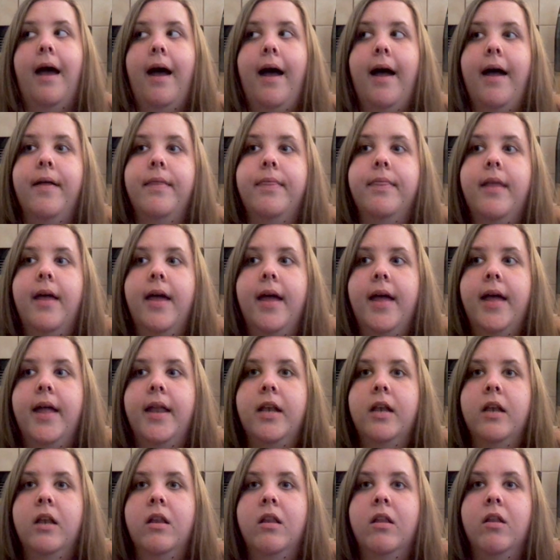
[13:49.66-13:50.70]
And
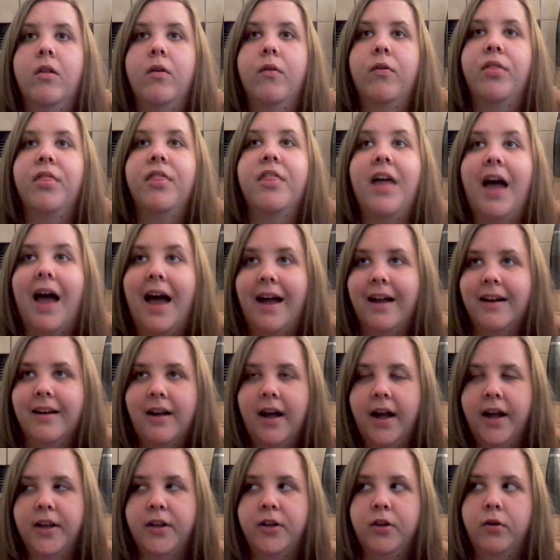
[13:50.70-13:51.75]
then that
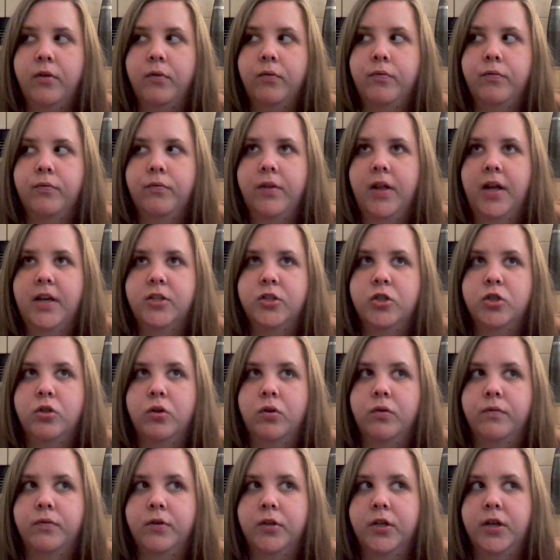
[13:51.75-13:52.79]
kind of fleshed
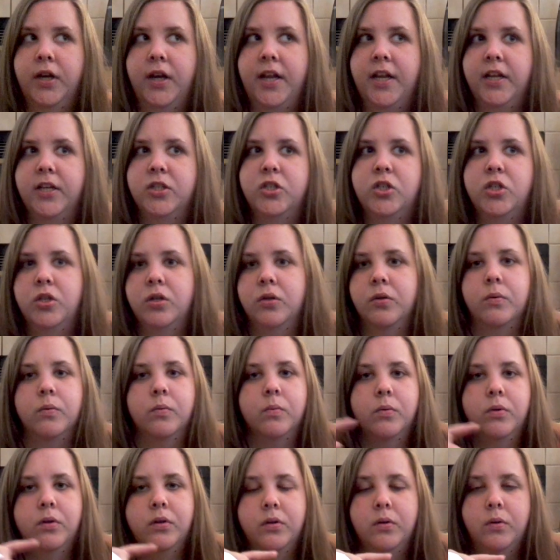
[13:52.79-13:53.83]
over
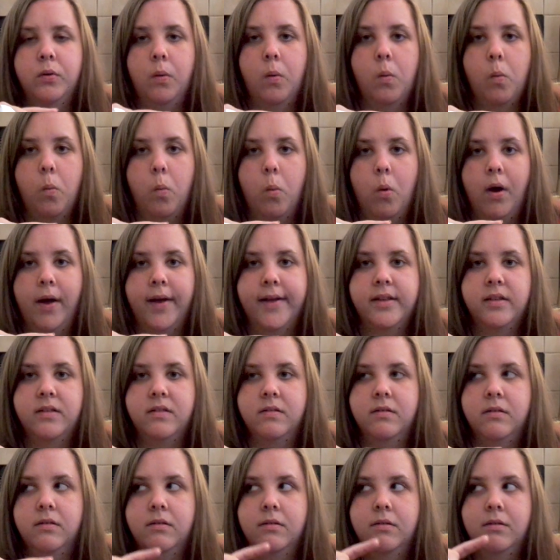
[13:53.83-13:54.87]
into
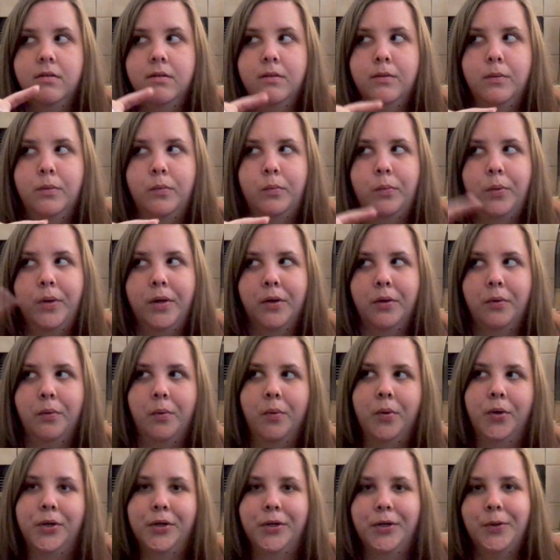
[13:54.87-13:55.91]
what we could
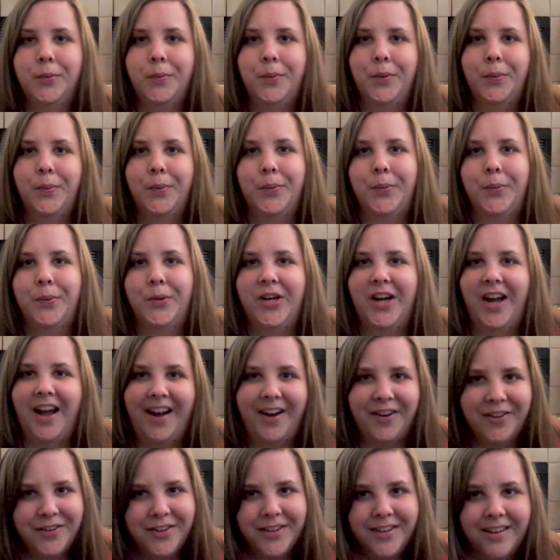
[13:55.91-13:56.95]
order while we were
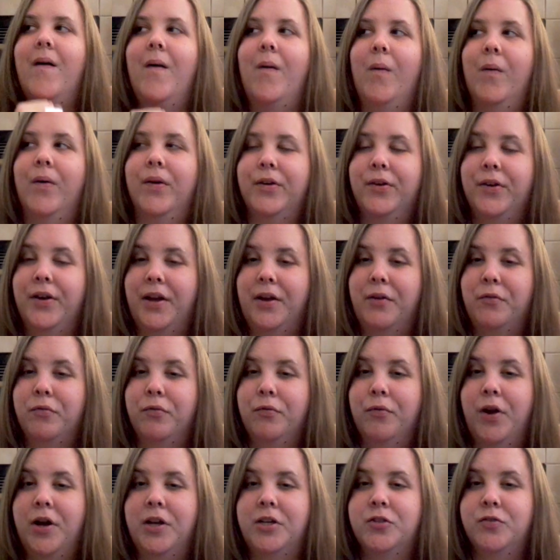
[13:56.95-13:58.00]
out. Ordering
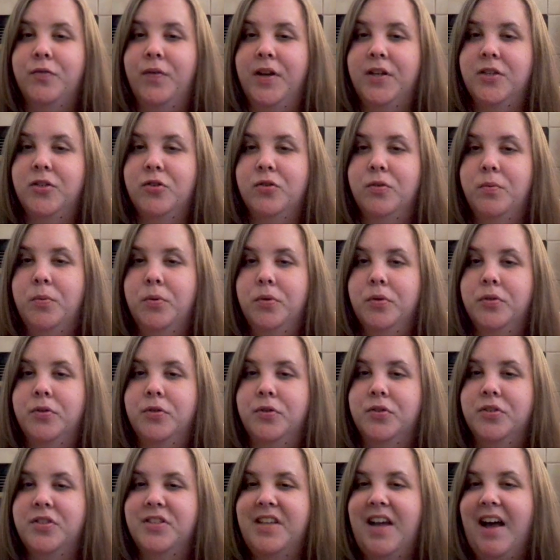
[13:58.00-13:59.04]
fresh vegetables or
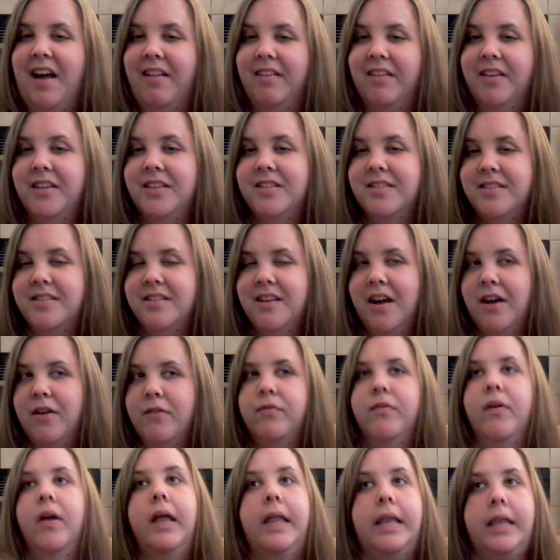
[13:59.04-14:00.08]
salad
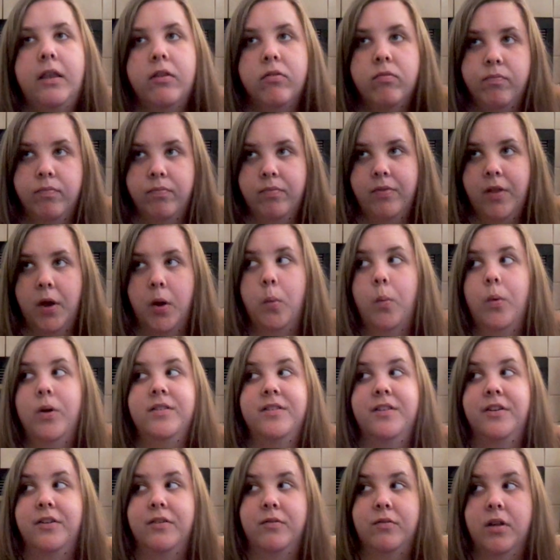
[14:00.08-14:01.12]
stuff, there
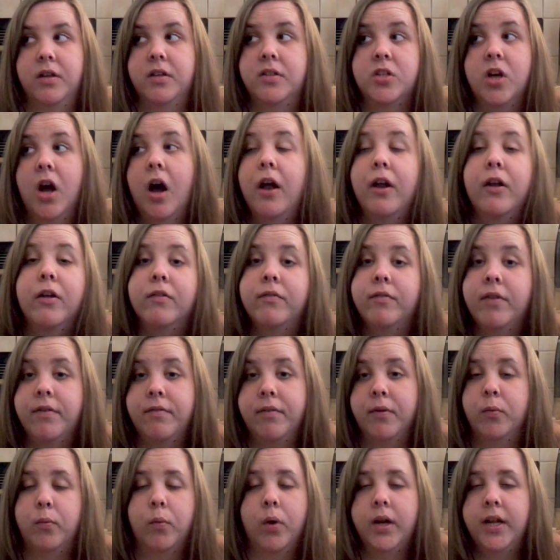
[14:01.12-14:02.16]
wasn't a ton of
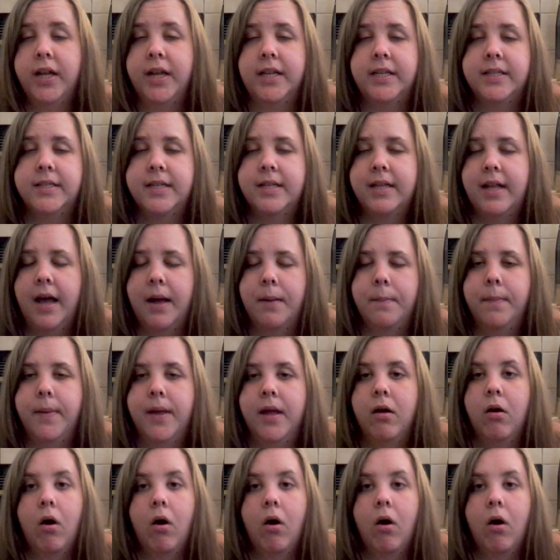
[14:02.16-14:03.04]
even running into that being